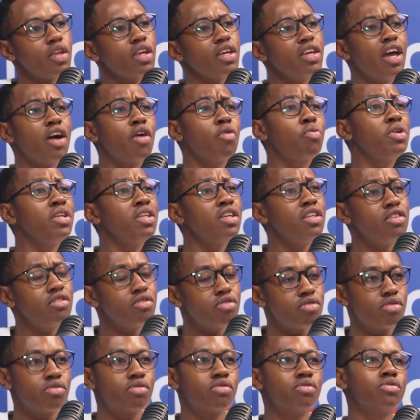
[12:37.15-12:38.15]
we need
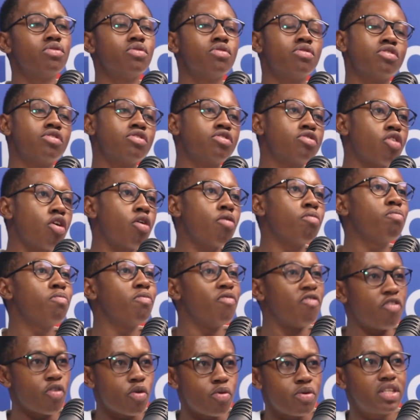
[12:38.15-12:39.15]
to stop
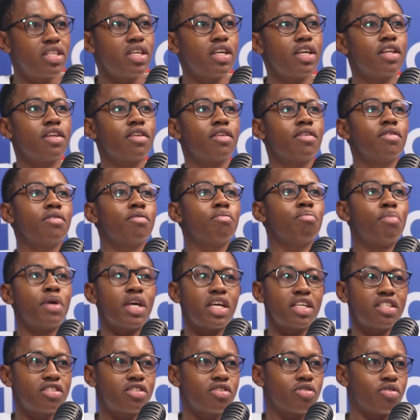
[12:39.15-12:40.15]
voting
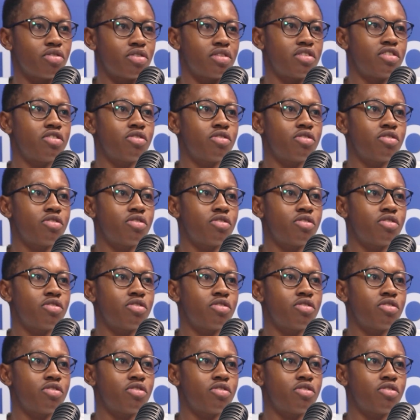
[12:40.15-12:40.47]
based on